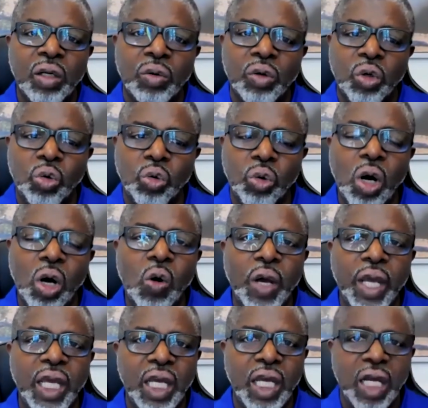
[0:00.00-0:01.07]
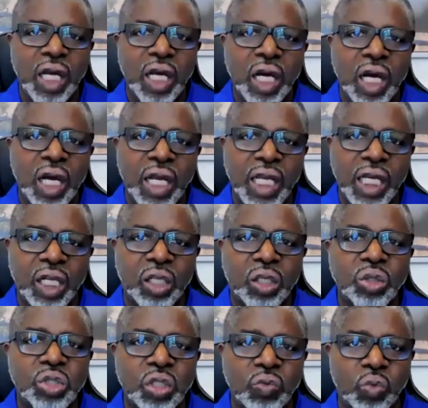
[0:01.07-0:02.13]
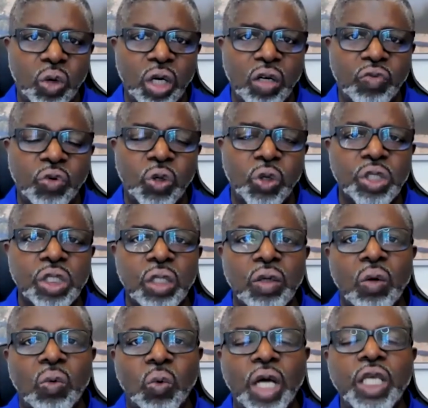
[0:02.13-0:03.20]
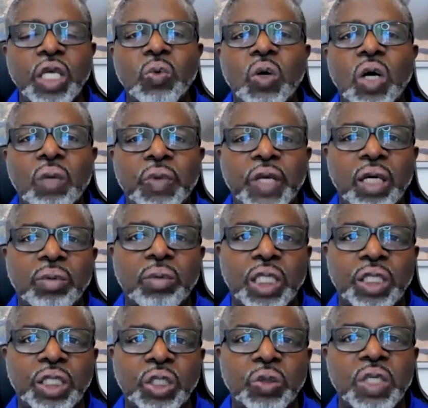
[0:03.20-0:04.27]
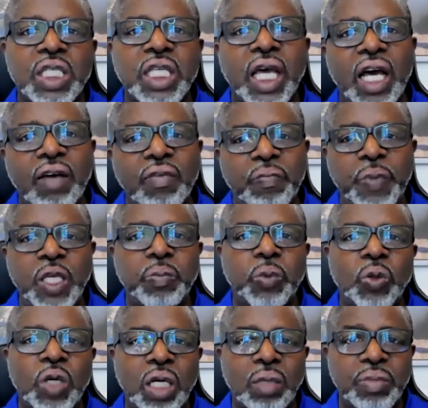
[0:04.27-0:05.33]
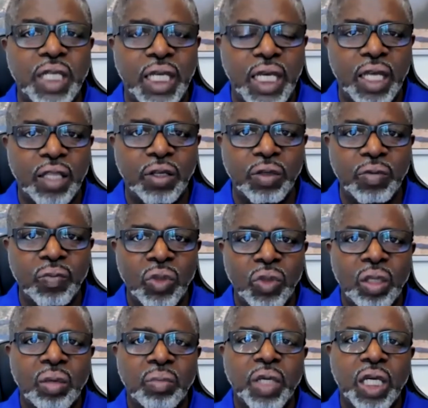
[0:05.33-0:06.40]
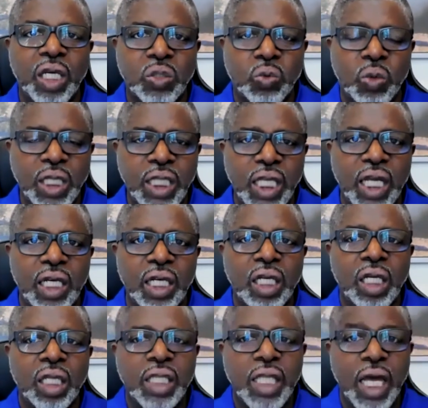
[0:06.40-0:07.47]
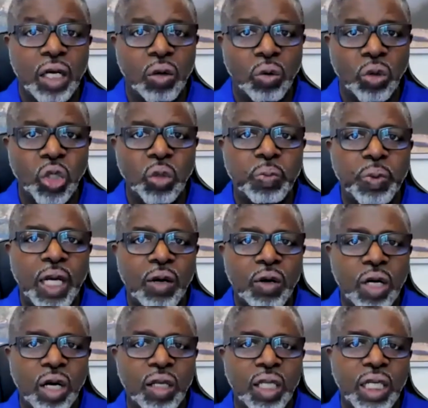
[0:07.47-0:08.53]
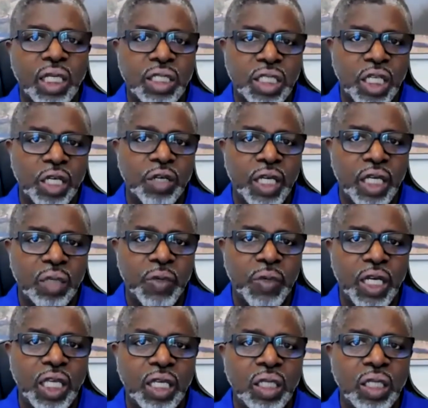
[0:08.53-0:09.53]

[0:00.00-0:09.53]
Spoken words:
growing an inclusive workforce, what you want to be able to do is have people come together, because what that group, and I'll call it a steering committee,